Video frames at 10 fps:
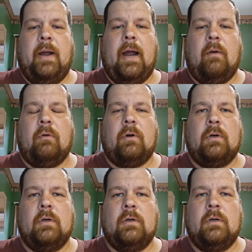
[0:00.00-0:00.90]

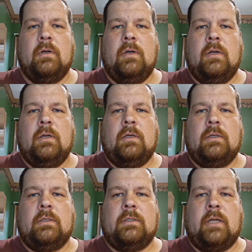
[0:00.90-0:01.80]
power,
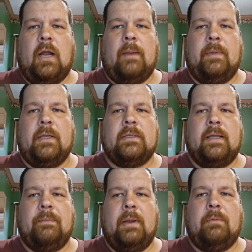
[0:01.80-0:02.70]
timing,
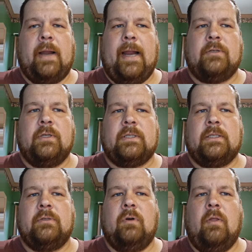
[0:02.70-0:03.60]
and memory
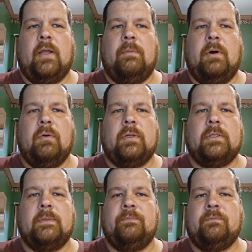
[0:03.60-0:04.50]
addressing to all the
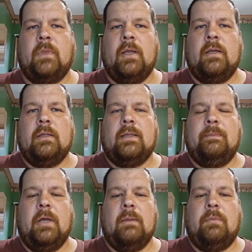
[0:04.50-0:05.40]
components. The
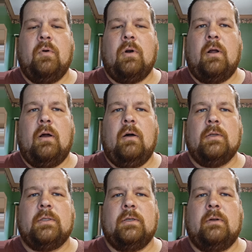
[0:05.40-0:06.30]
motherboard
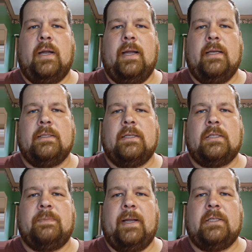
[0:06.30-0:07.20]
also has
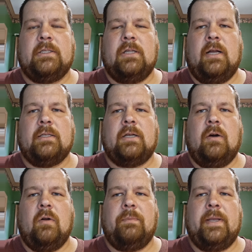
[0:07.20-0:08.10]
expansion slots
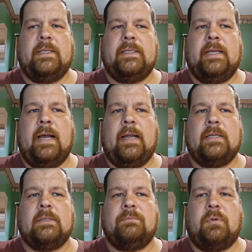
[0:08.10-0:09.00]
called PCI
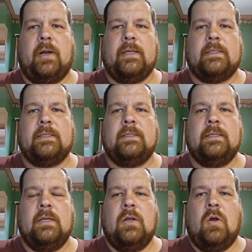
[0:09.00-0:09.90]
Express,
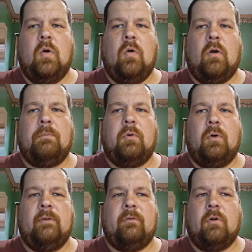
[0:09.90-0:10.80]
or
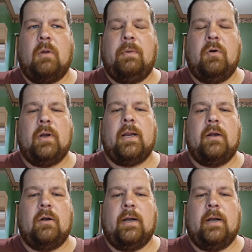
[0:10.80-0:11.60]
Peripheral Component